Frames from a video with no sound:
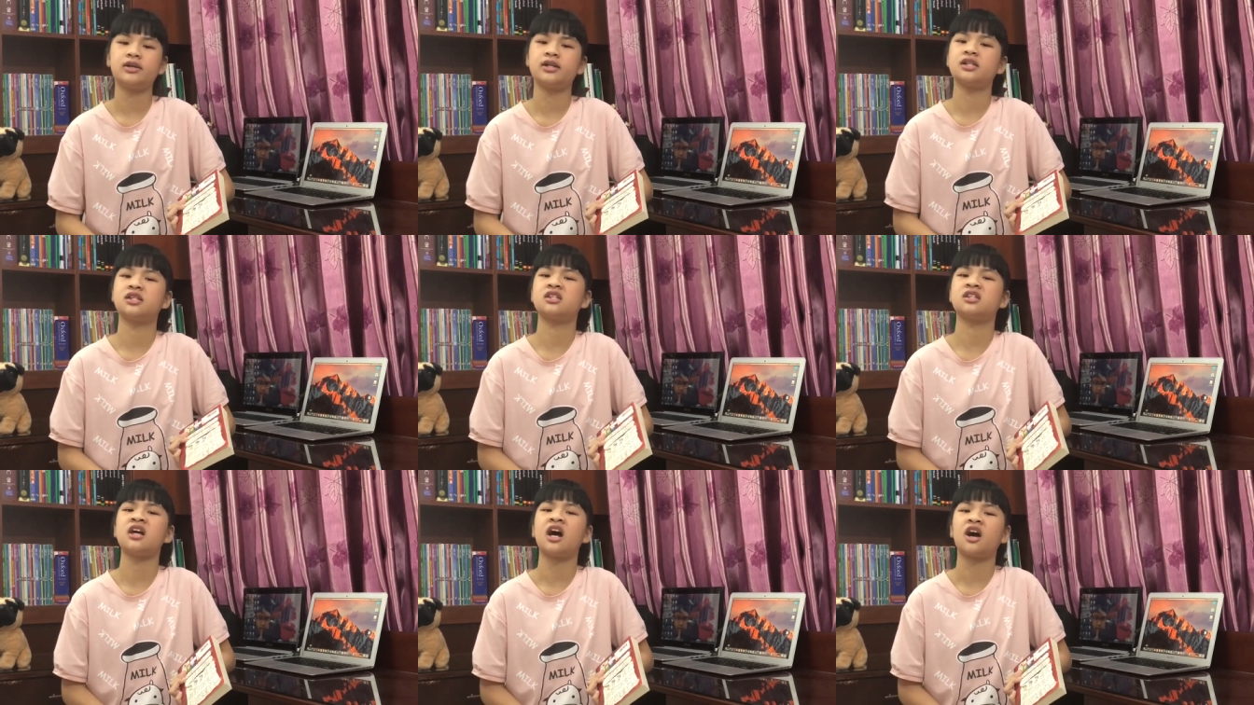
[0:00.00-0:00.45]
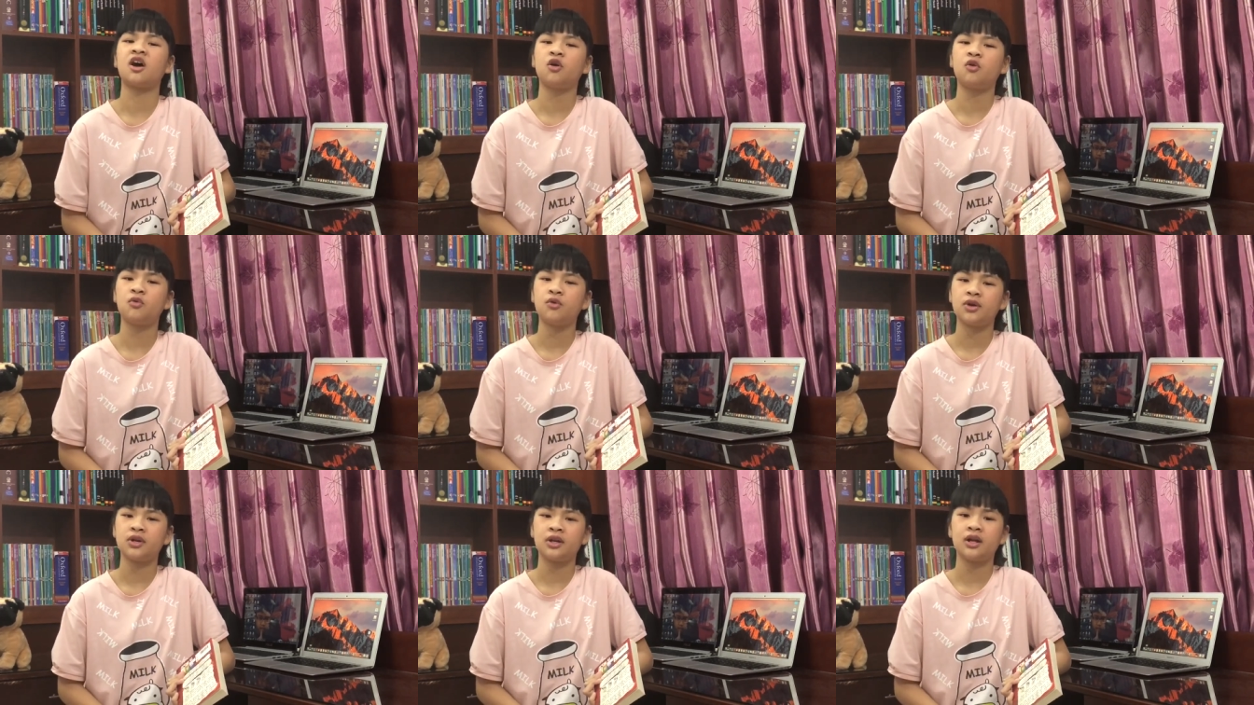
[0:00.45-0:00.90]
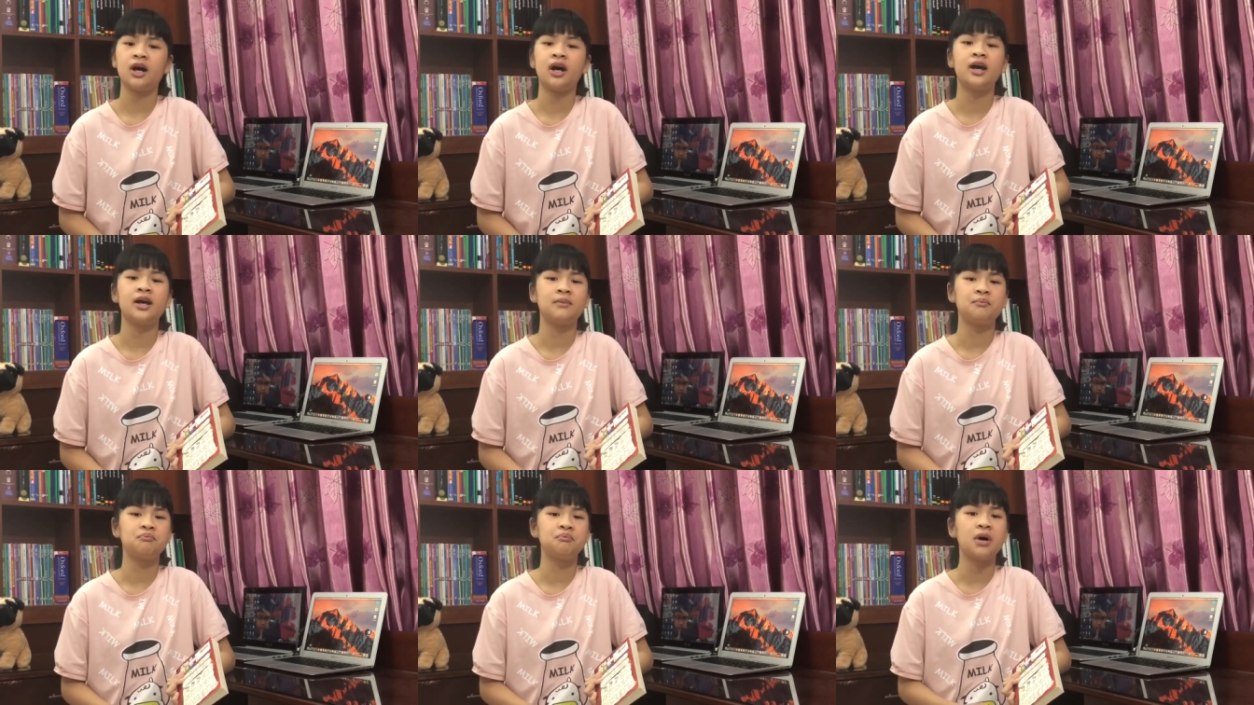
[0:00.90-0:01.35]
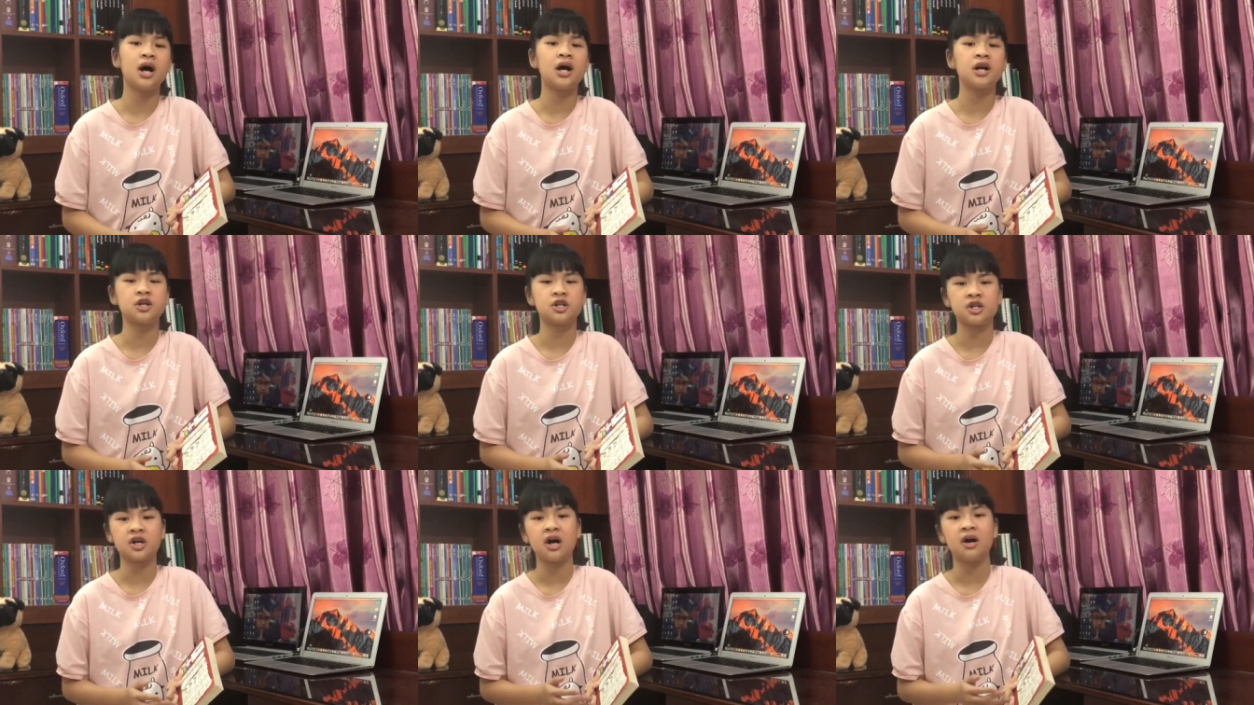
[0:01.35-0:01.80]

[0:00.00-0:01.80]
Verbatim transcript: he's stuck with a bunch